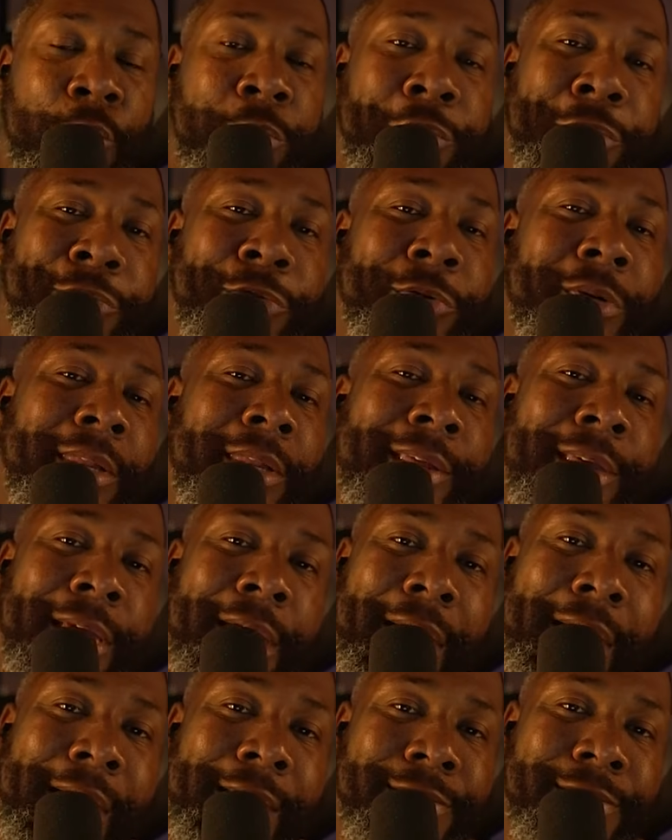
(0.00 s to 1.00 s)
Google it,
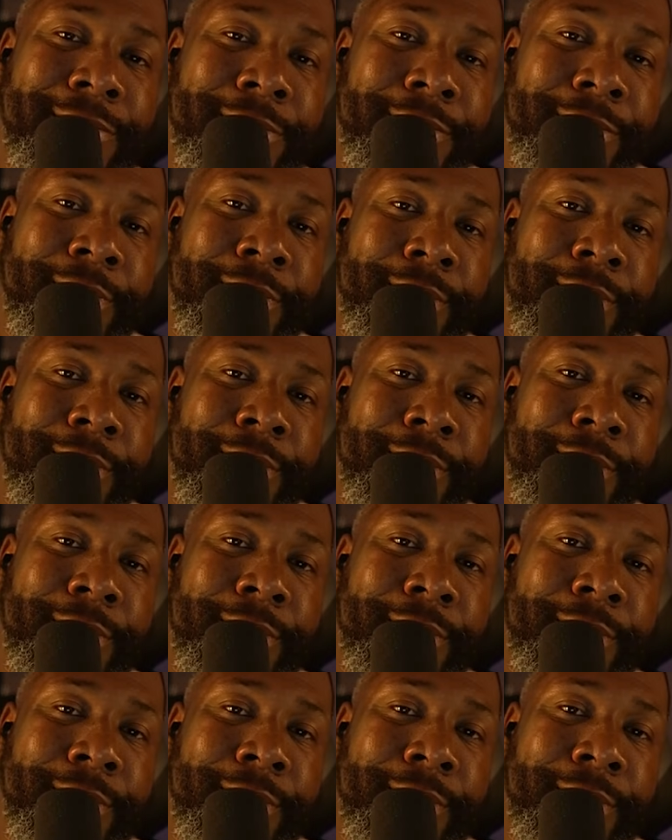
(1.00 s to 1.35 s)
guys.